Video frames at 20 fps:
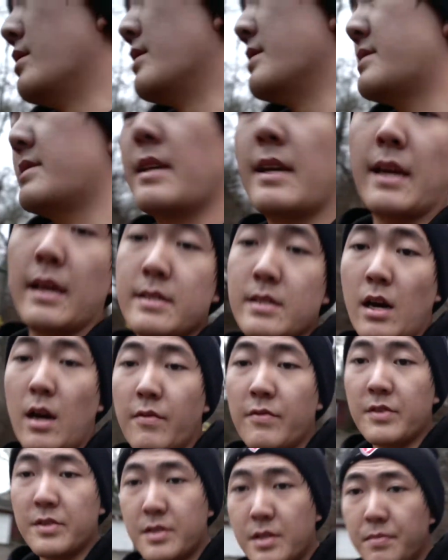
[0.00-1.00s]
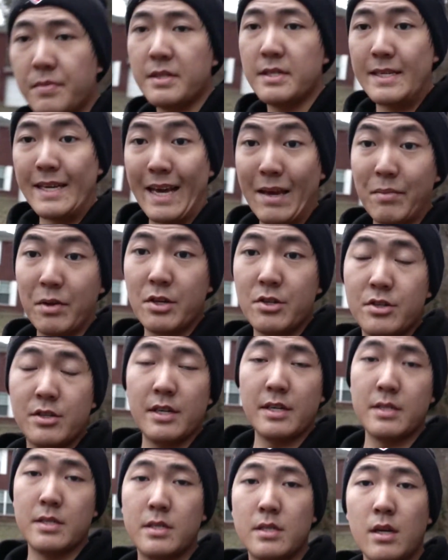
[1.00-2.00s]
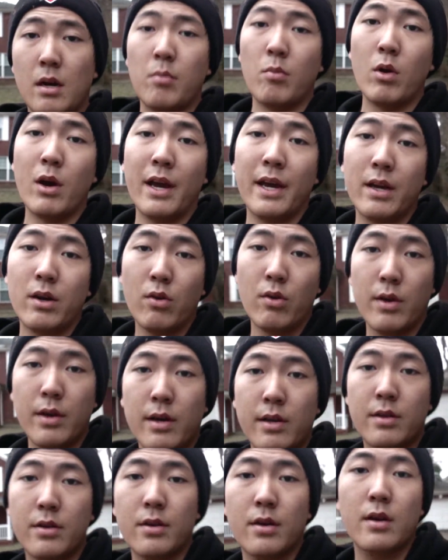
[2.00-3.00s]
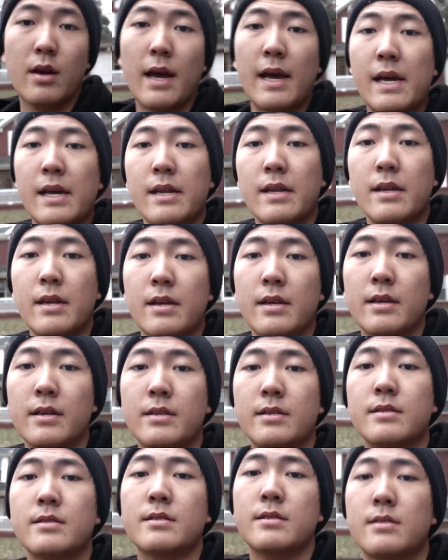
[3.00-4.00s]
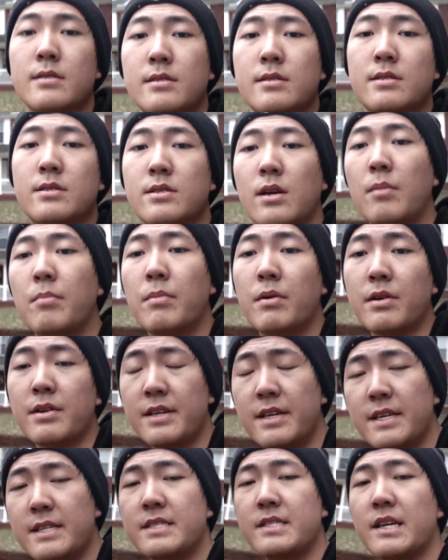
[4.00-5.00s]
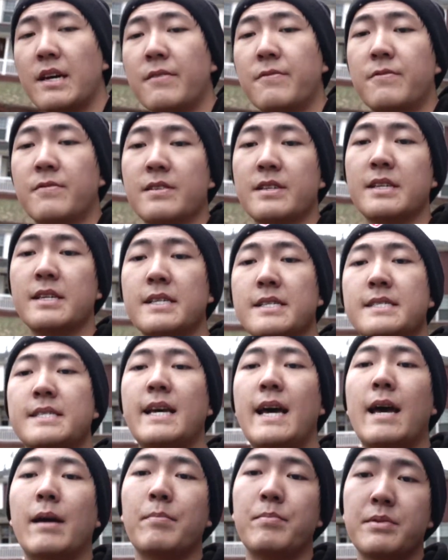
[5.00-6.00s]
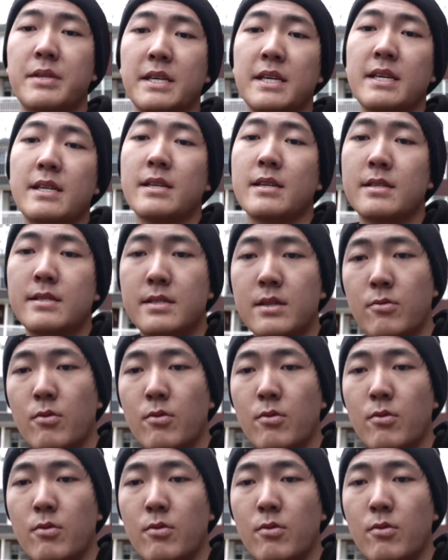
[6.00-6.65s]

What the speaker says: This thing has obviously been damaged in some way or another, and somebody definitely attempted to